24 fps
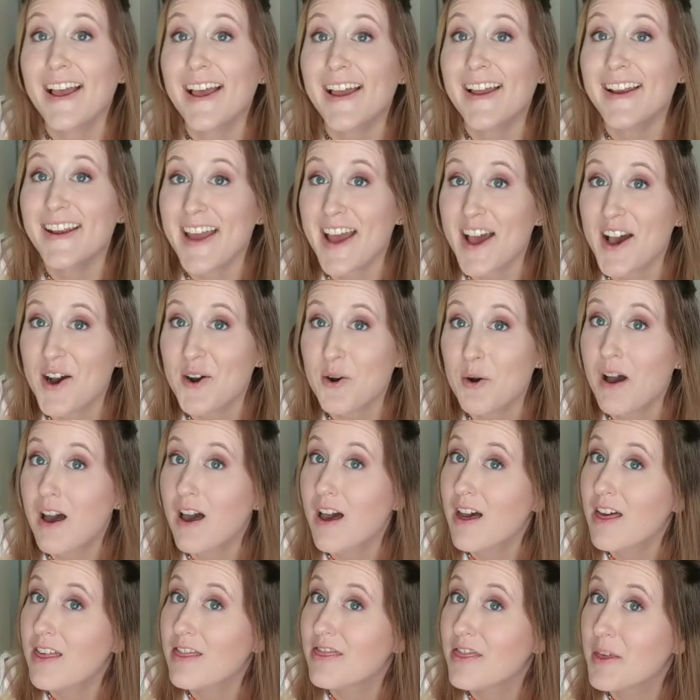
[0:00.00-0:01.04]
Now,
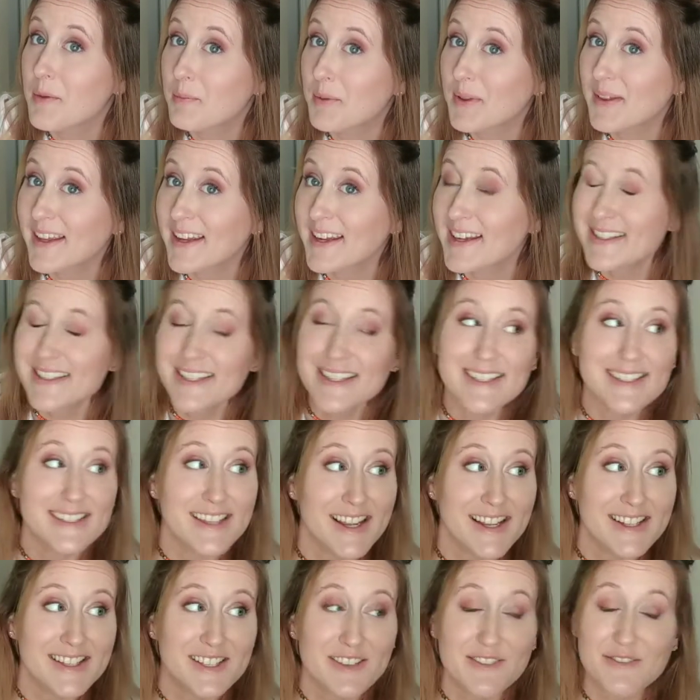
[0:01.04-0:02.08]
the plant
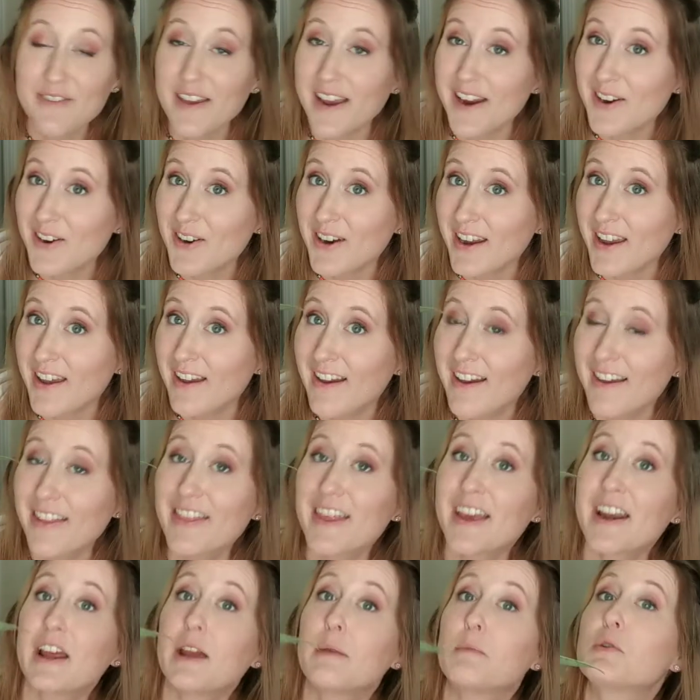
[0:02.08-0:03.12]
Sansevieria
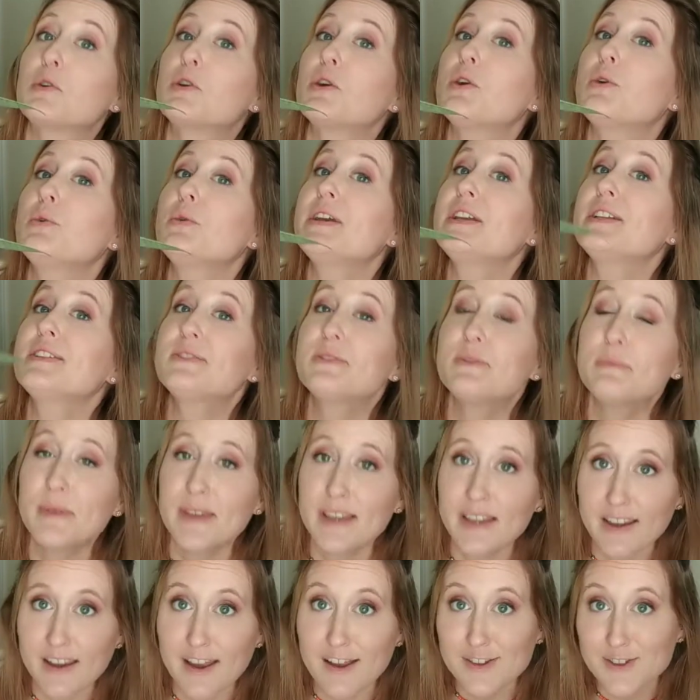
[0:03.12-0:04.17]
that I'm going to
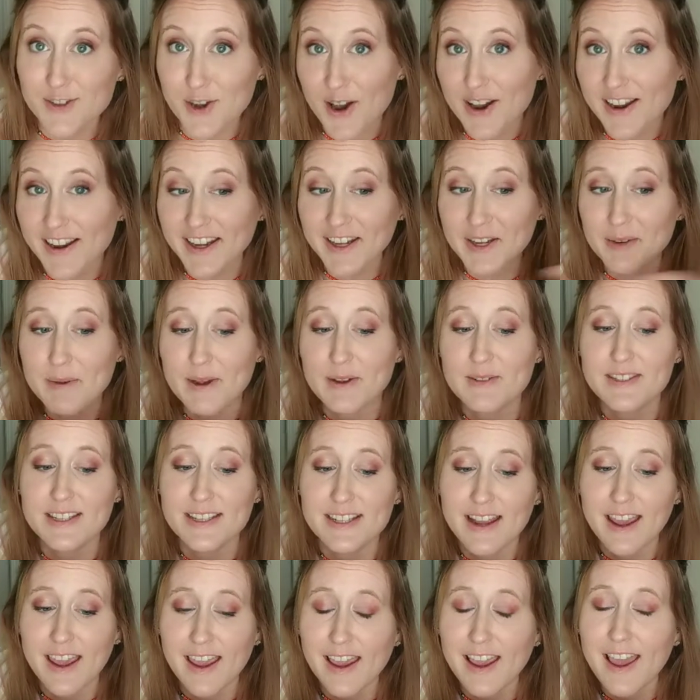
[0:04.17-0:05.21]
be talking about
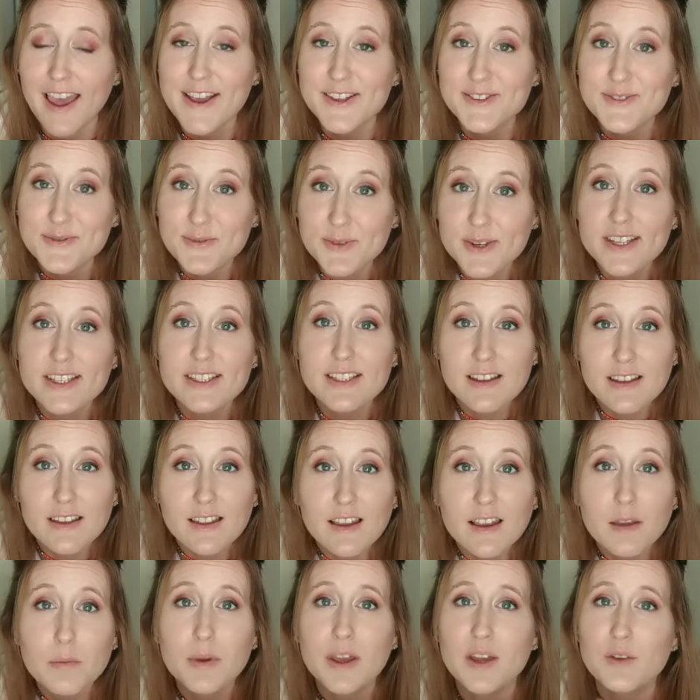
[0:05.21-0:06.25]
today has
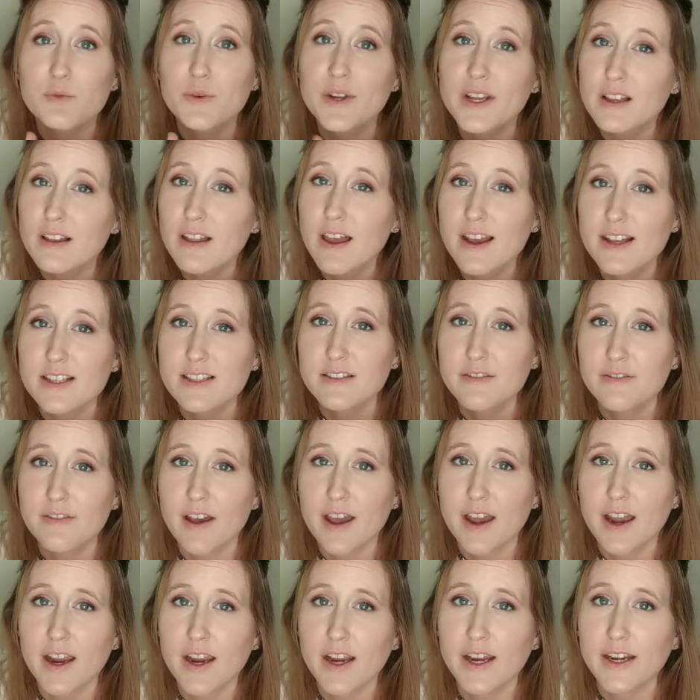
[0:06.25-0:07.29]
recently been
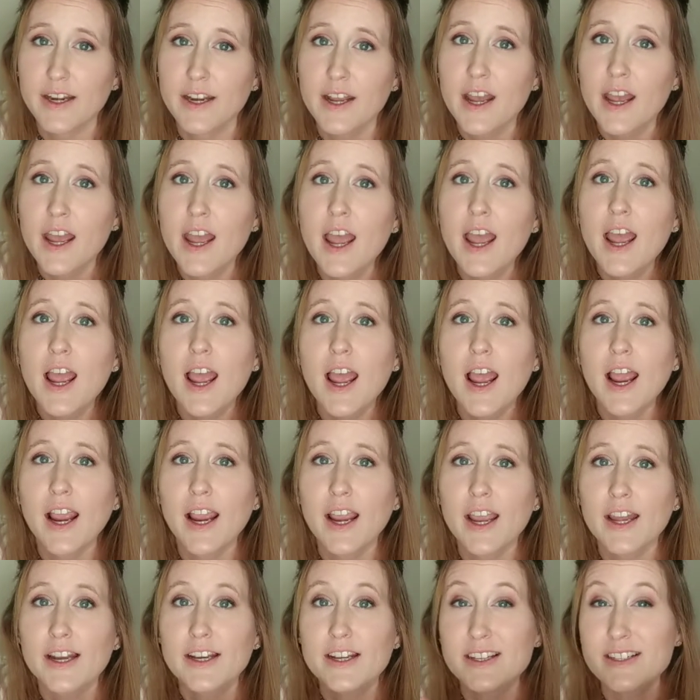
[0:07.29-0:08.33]
reclassified
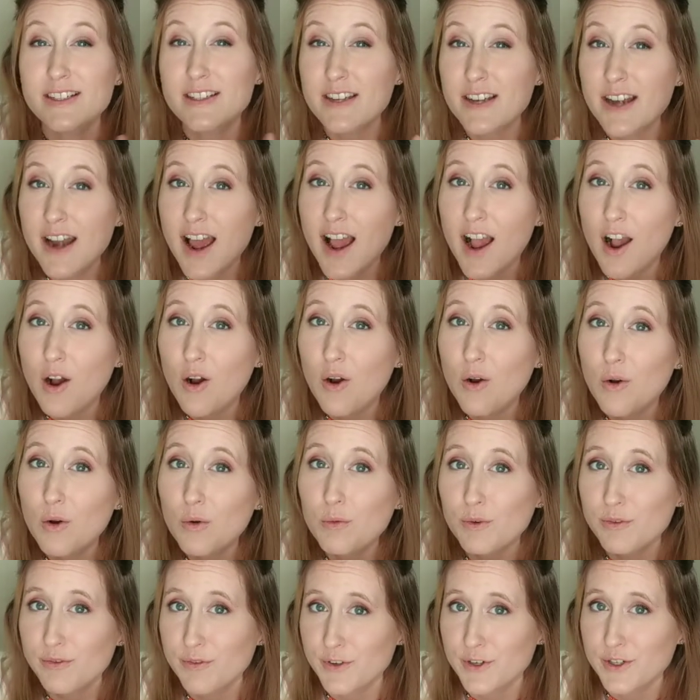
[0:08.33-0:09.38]
and is now
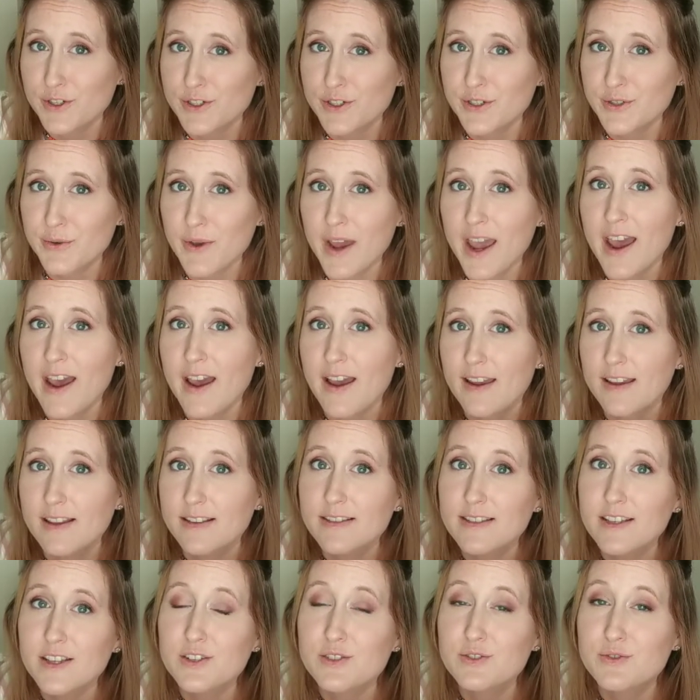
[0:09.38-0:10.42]
referred to
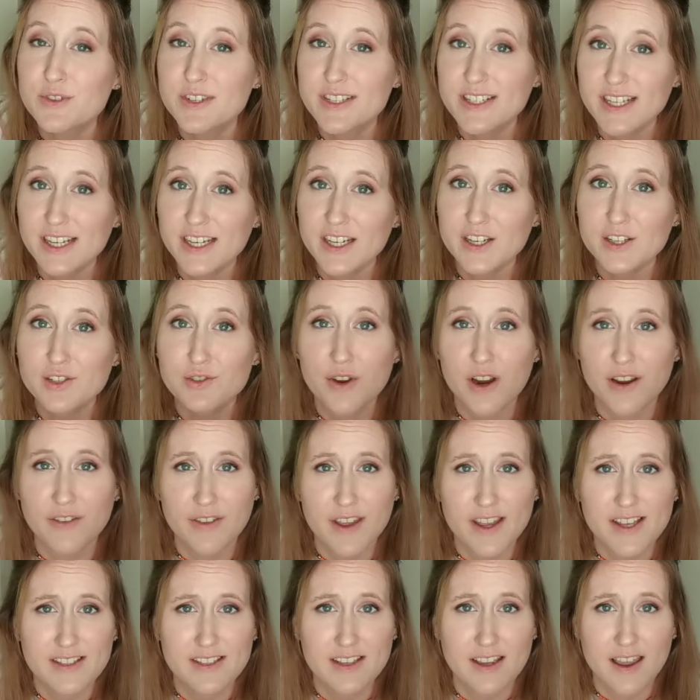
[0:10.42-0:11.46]
as Dracaena
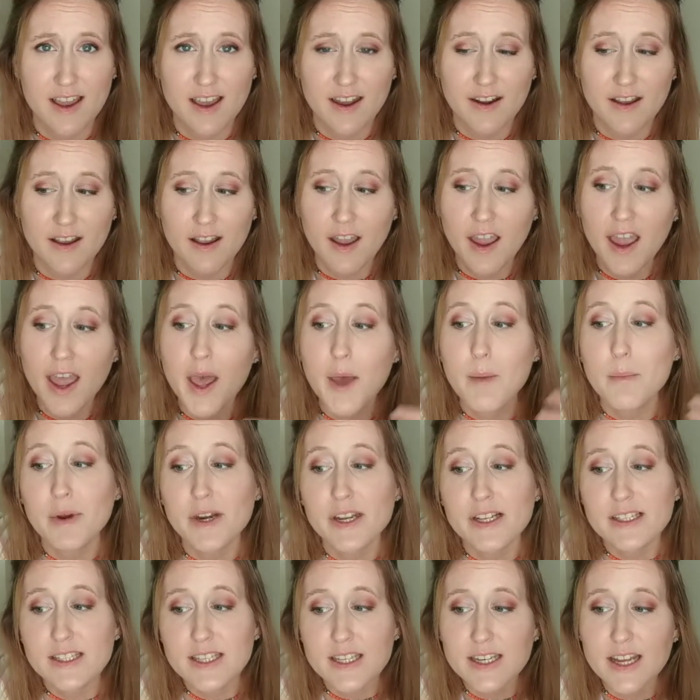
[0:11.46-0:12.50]
trifasciata. But
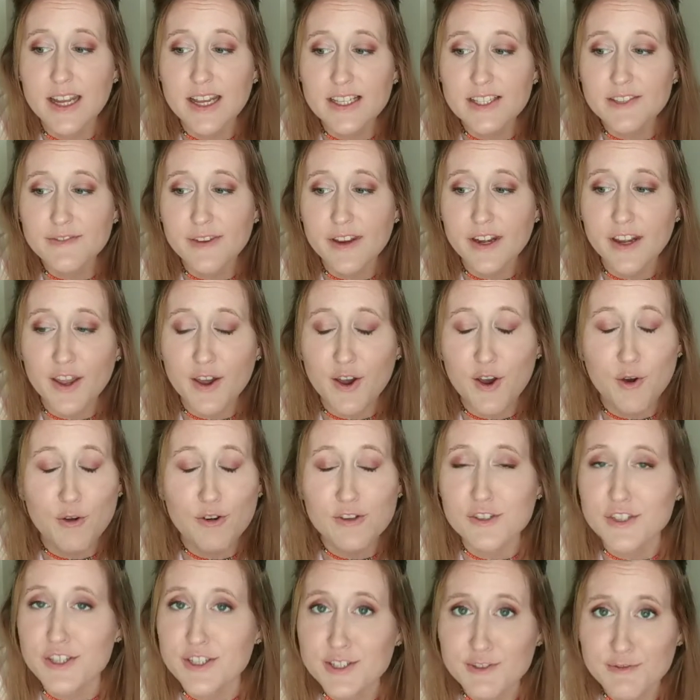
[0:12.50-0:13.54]
in today's video,
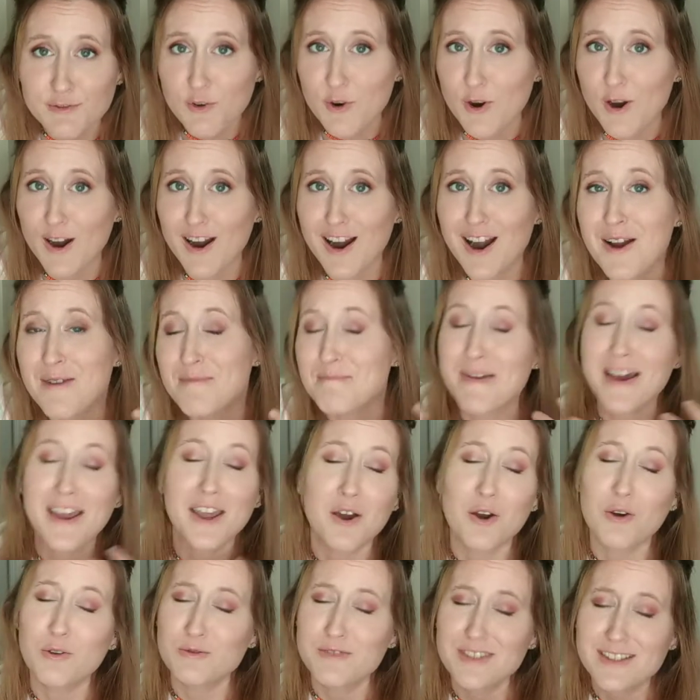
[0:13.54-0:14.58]
just for my
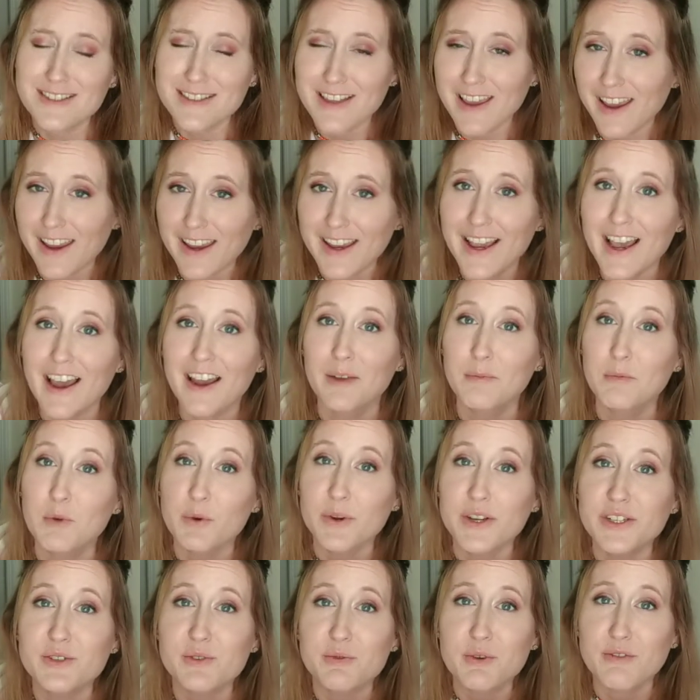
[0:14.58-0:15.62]
own sake, I'm
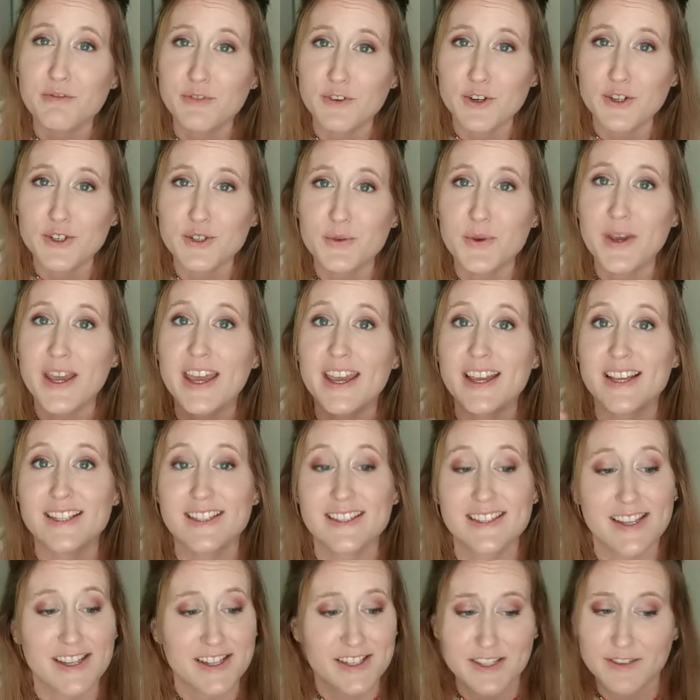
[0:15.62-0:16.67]
going to refer to it as
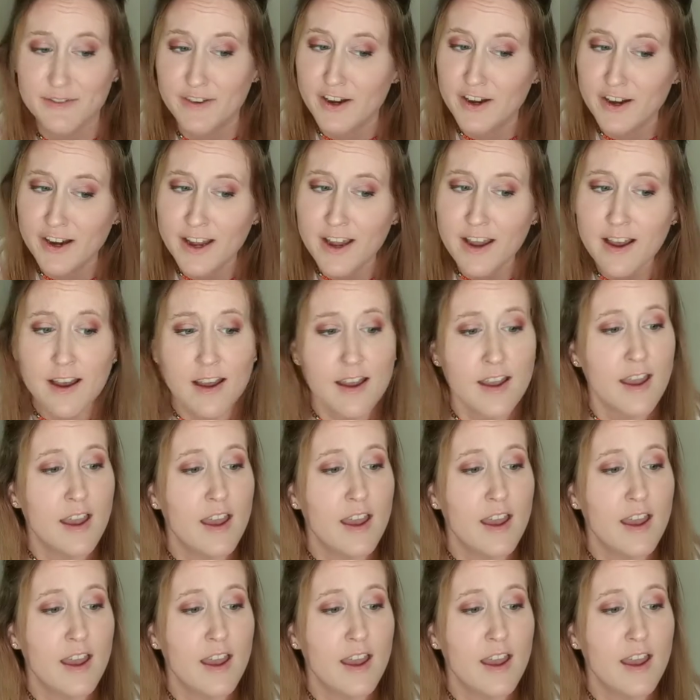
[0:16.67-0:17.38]
Sansevieria.